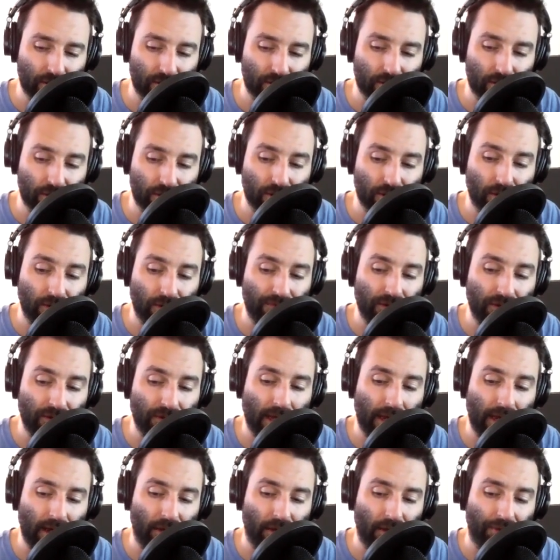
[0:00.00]
2 of you
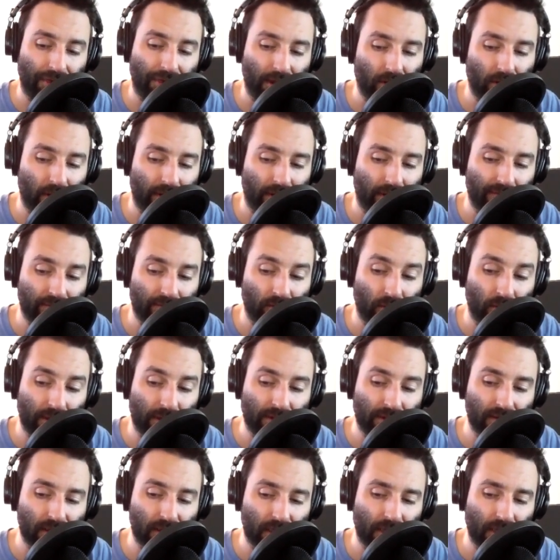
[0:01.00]
get healthy, one of you
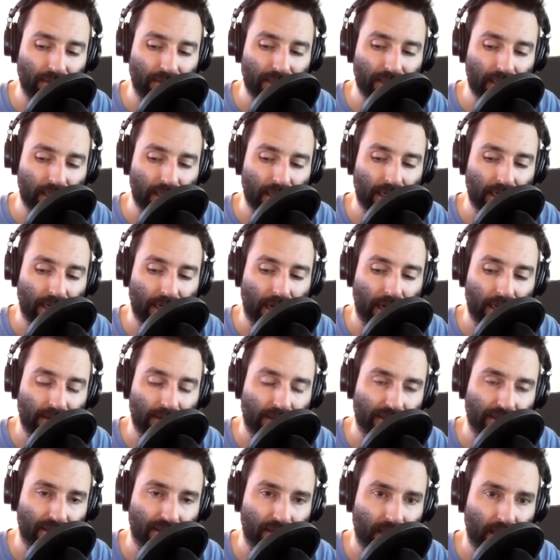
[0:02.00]
is going to be sick, and
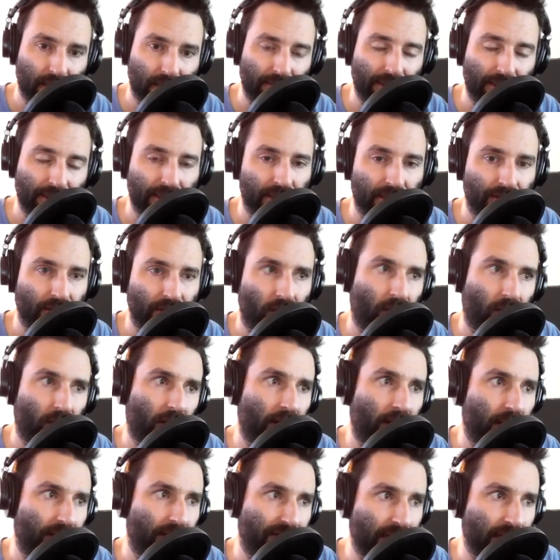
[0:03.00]
there's just going to be this door
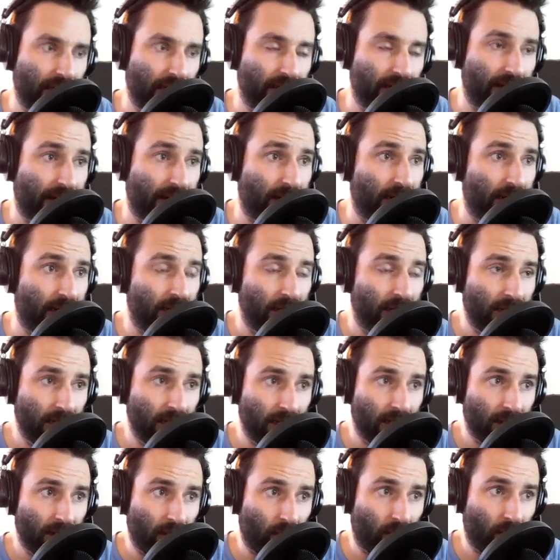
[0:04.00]
of either
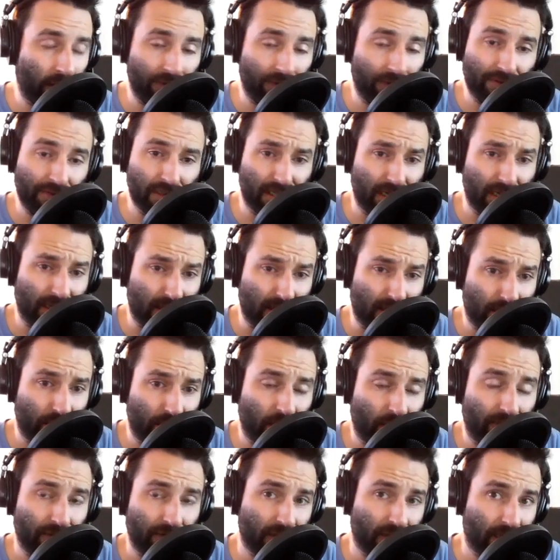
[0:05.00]
one of you sick, 2
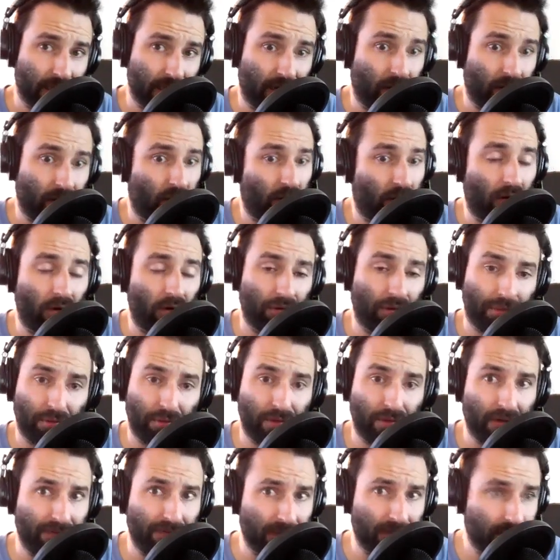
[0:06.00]
of you sick, or all
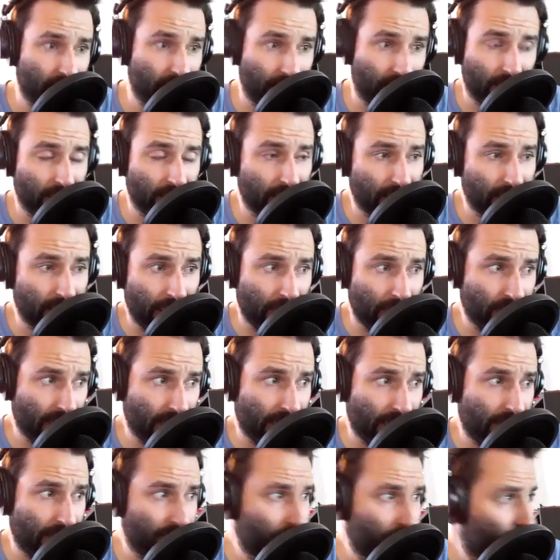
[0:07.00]
3 of you sick at the same
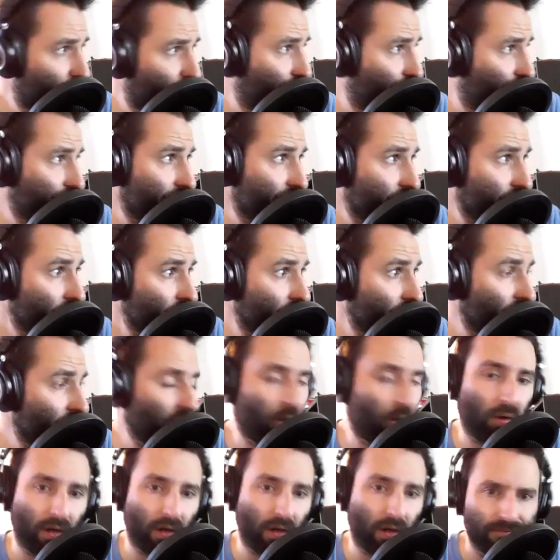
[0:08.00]
time,
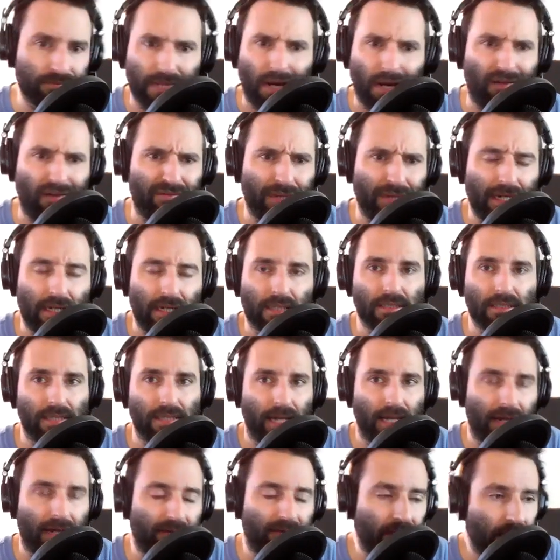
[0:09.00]
or however many kids you
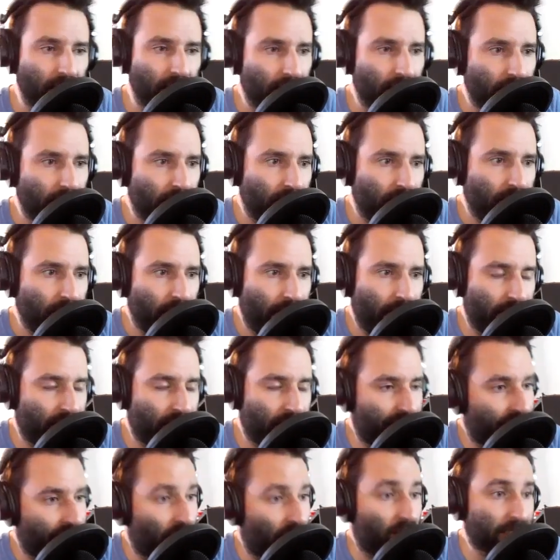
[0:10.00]
have. And
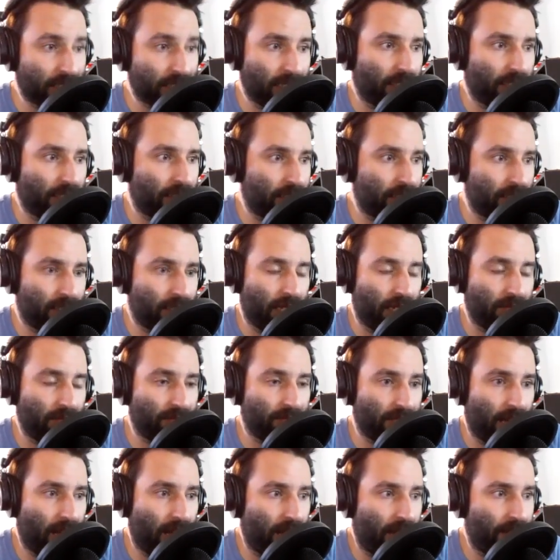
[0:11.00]
if you're all sick at the same
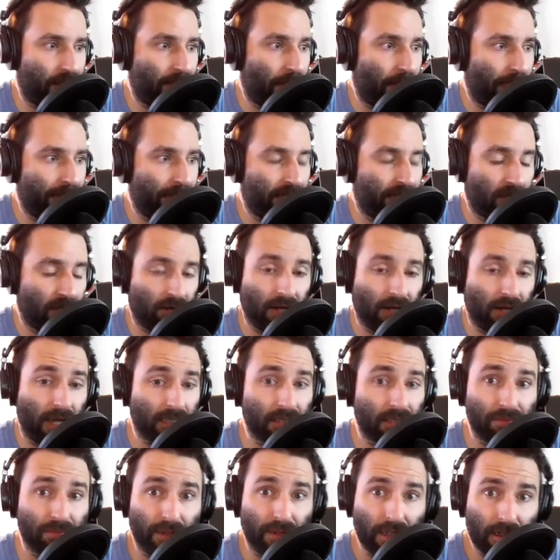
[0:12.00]
time,
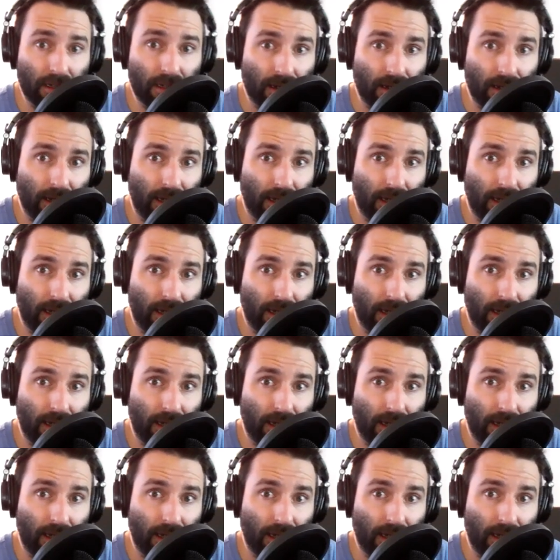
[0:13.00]
Godspeed.